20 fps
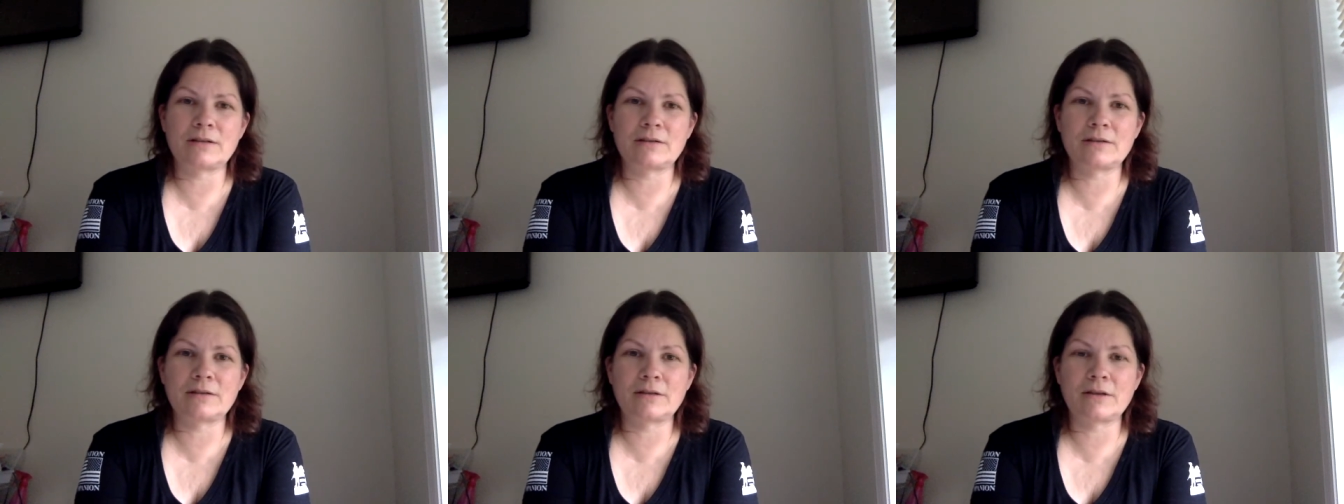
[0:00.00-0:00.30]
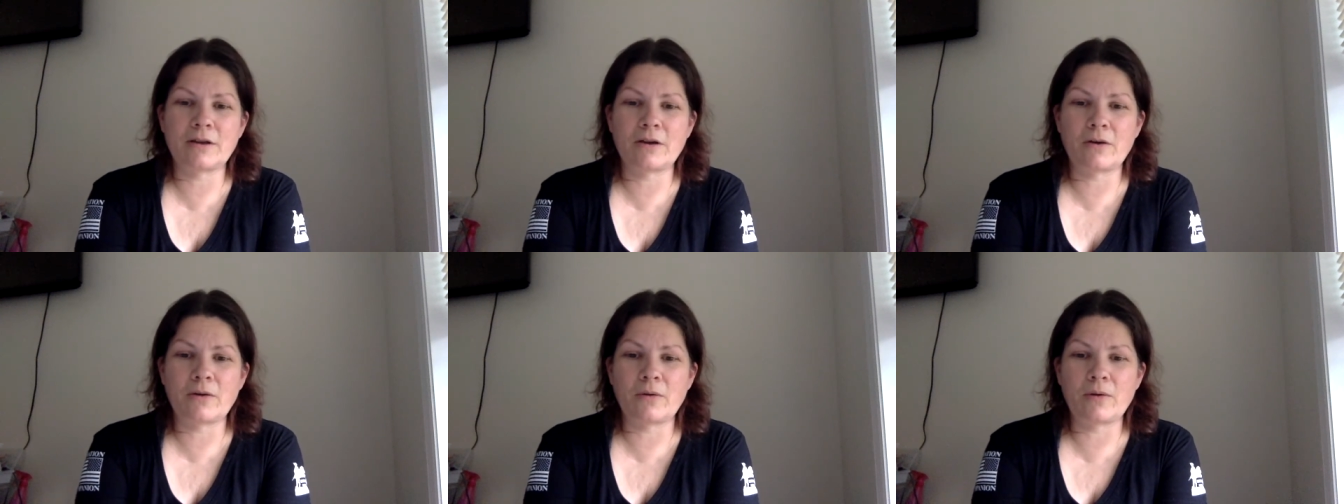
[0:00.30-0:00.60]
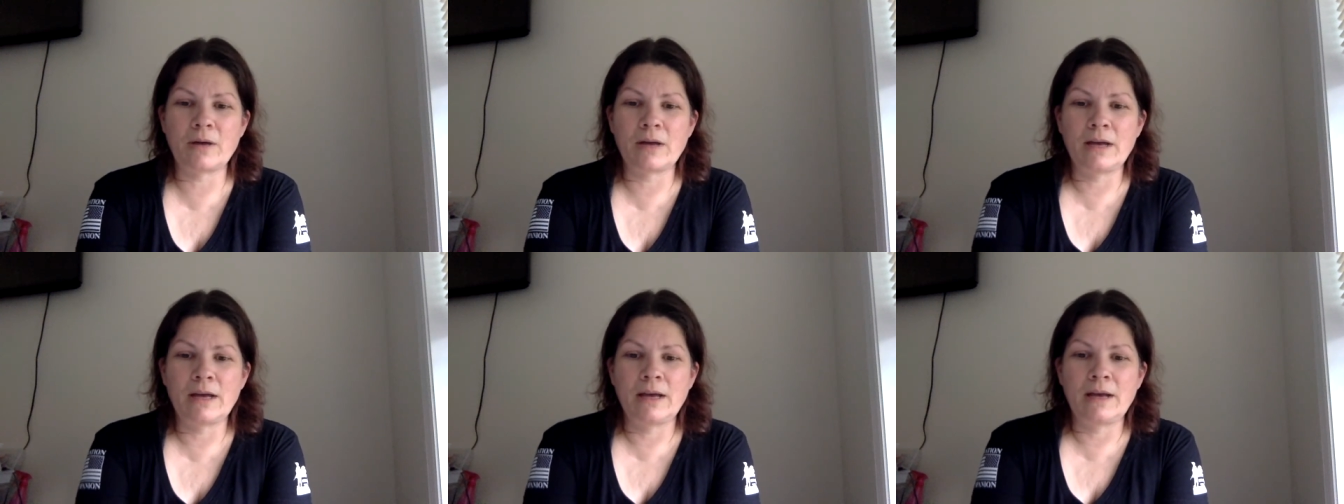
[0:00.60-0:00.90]

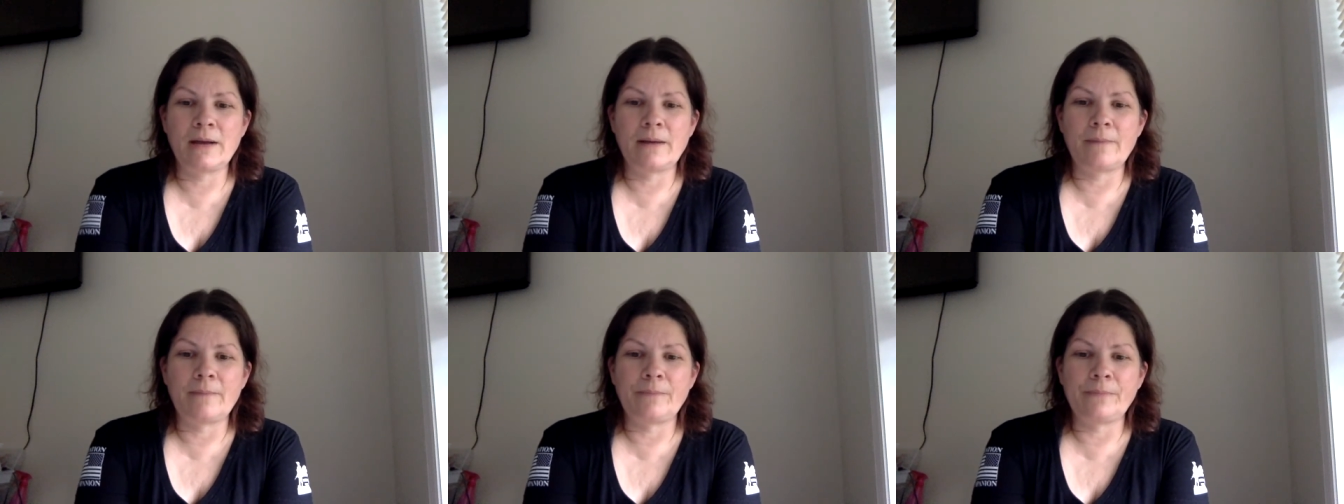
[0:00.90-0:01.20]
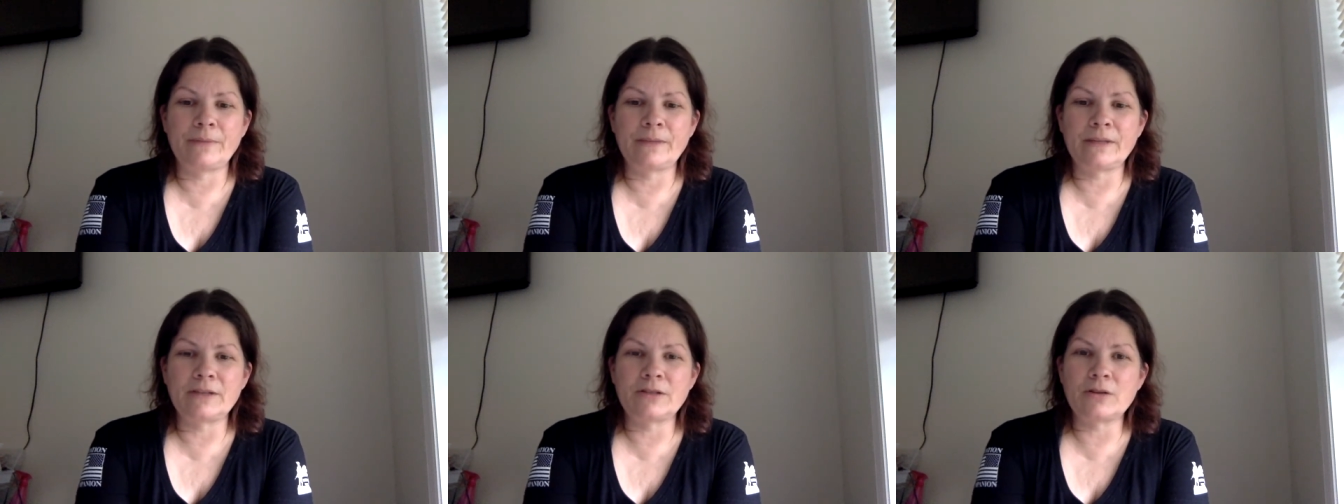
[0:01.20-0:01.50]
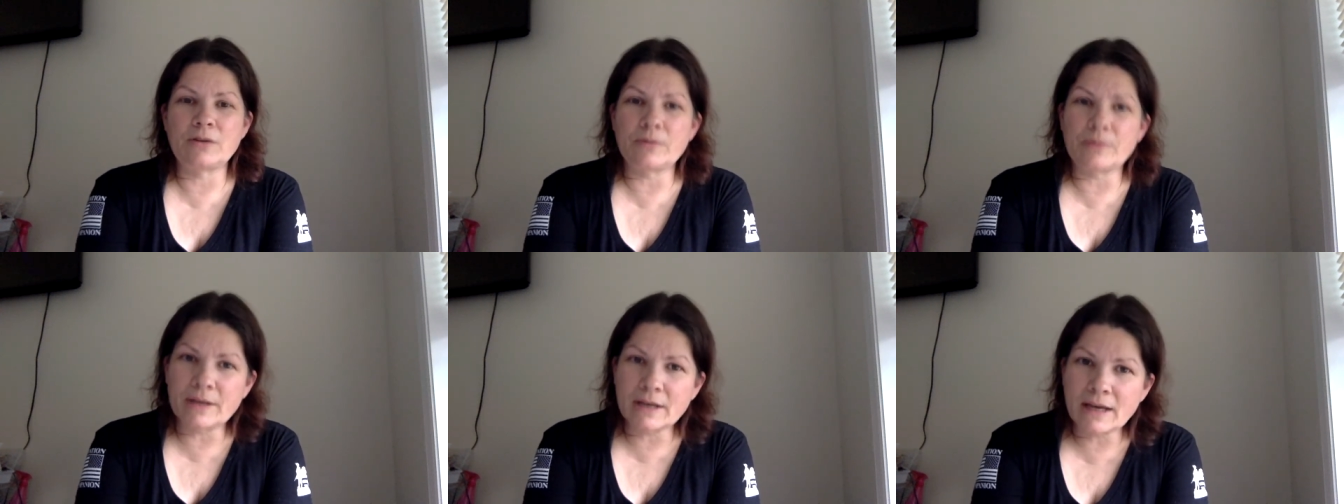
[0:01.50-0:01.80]
So I
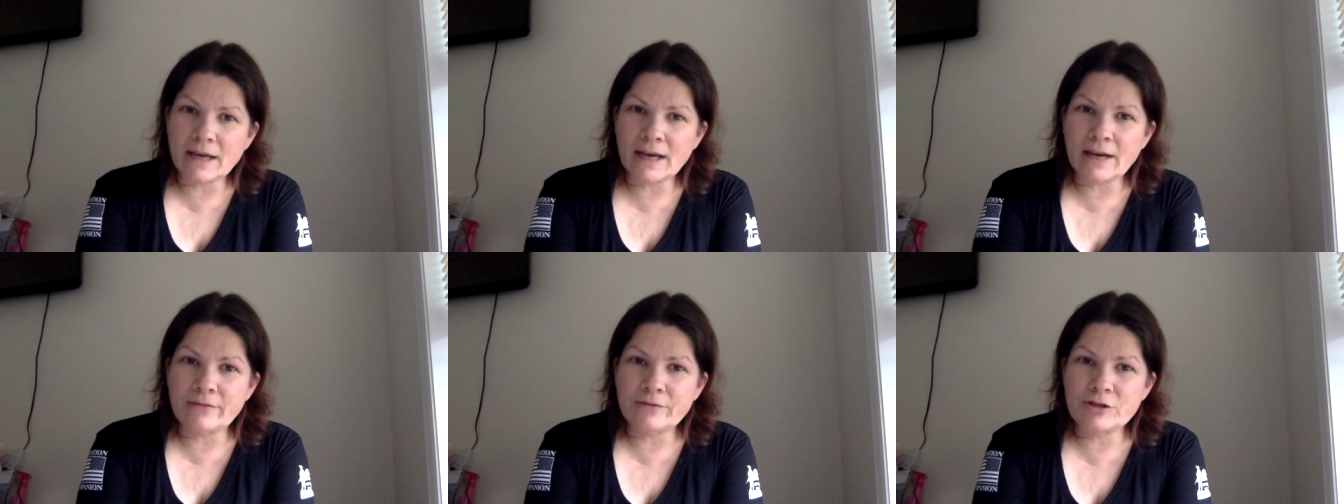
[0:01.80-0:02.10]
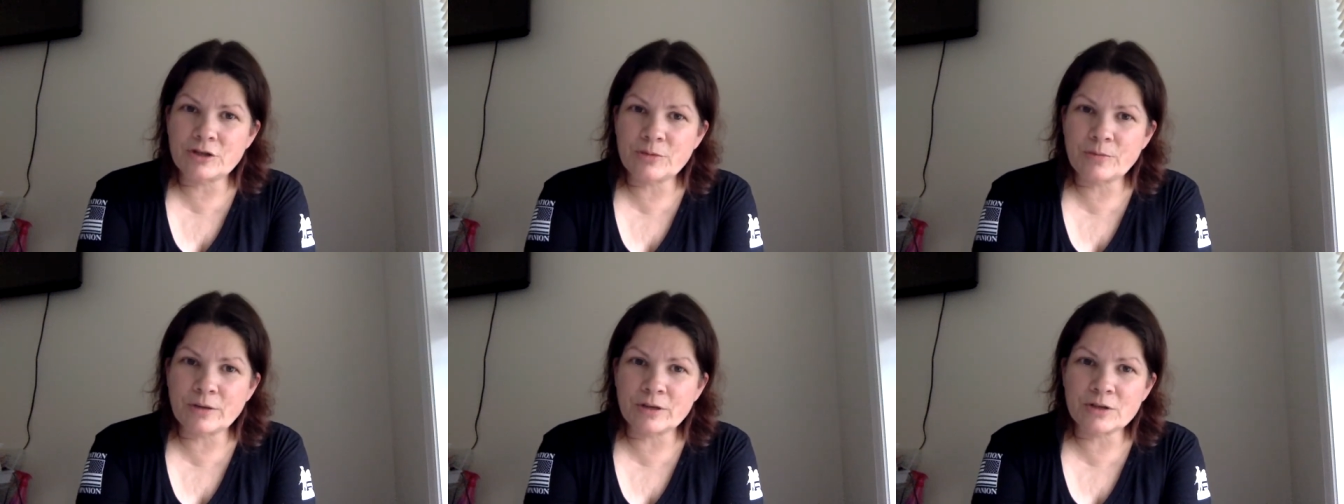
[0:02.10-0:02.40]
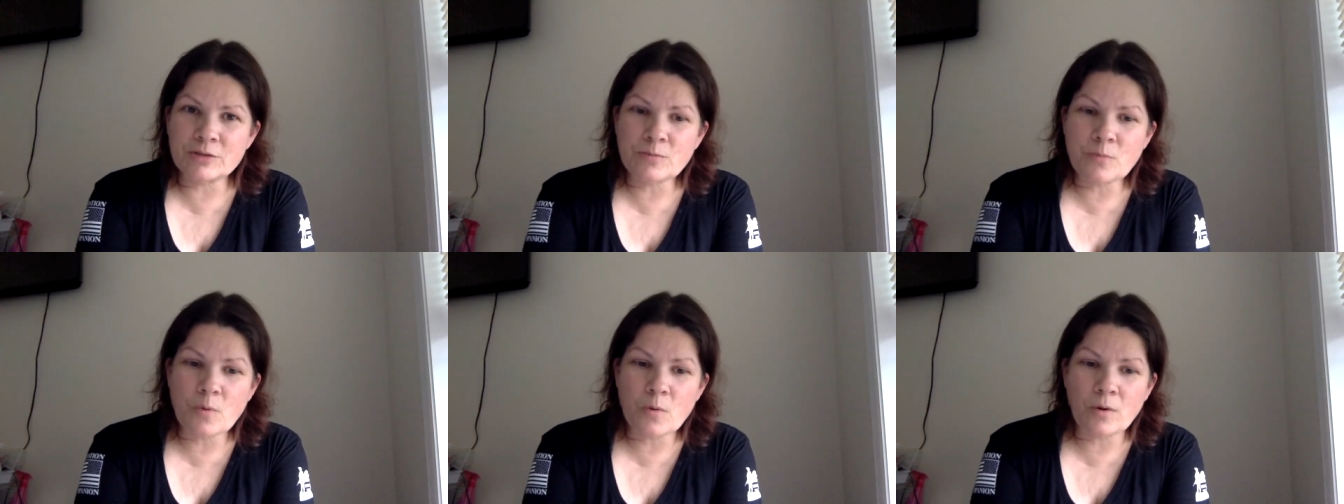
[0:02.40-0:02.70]
don't think I have too
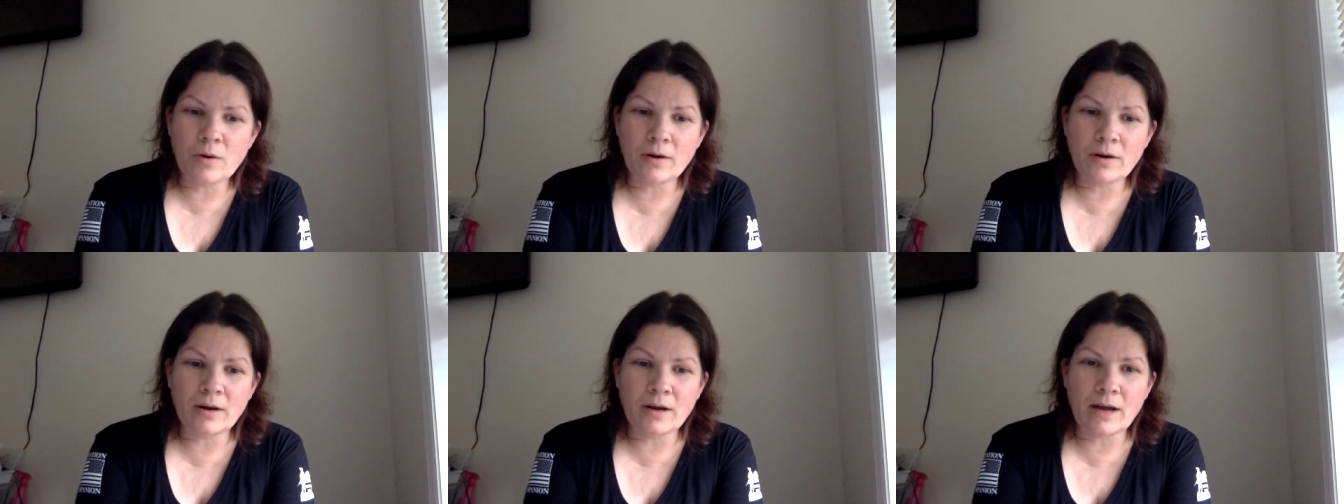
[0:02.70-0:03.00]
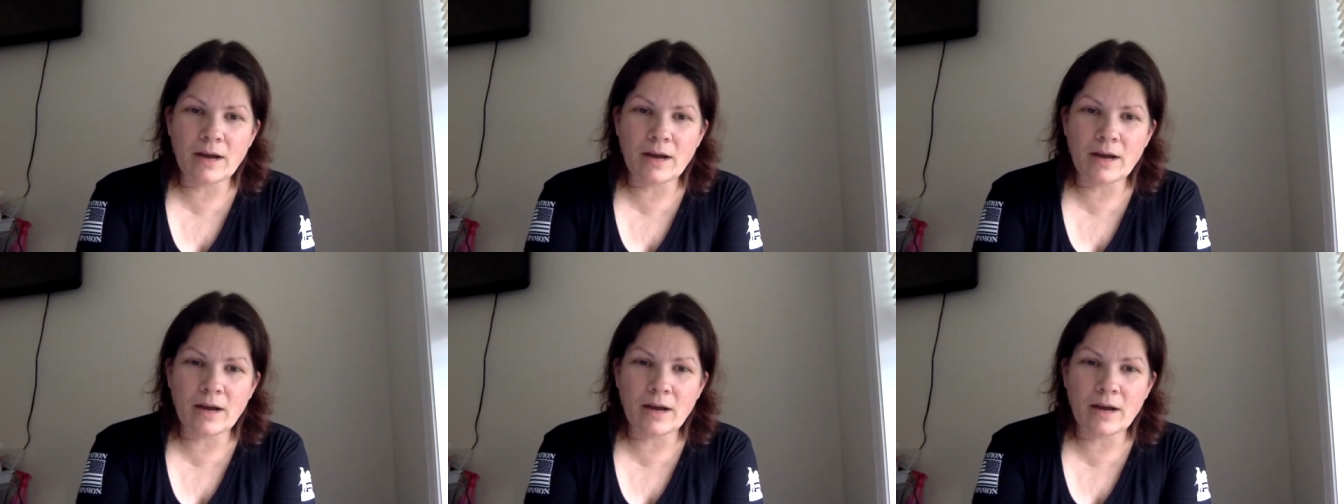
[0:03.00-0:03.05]
much more.